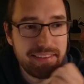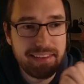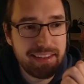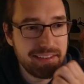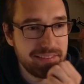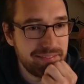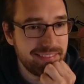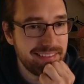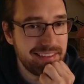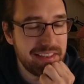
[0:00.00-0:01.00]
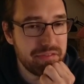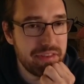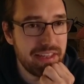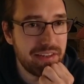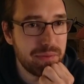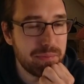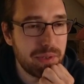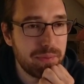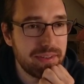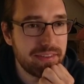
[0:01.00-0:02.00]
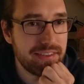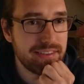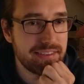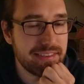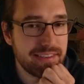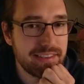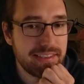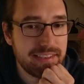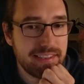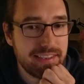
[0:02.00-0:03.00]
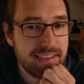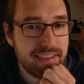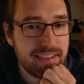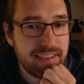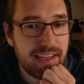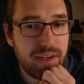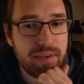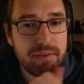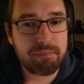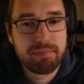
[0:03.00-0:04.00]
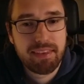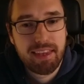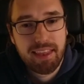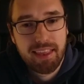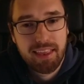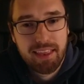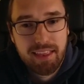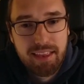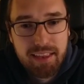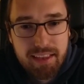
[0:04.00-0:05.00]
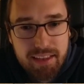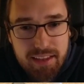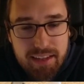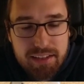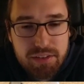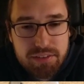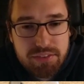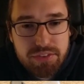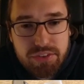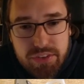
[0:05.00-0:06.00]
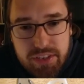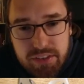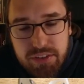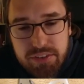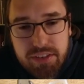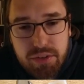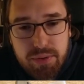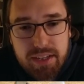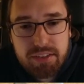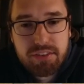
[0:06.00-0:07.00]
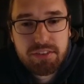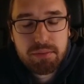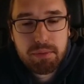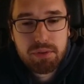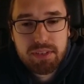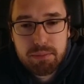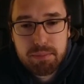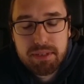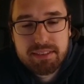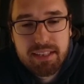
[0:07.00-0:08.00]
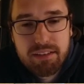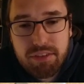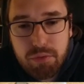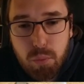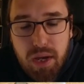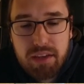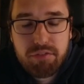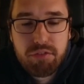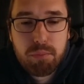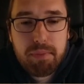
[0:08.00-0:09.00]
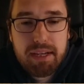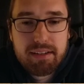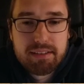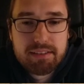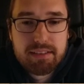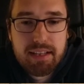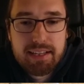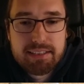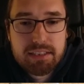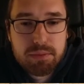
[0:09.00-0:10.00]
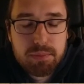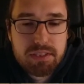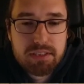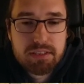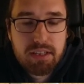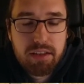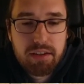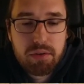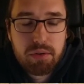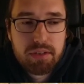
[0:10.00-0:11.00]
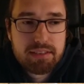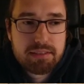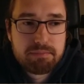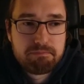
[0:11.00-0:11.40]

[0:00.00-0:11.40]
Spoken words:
there are no more questions. Okay. Any considerations about keeping stuff away from magnets, lights, switches, other coils?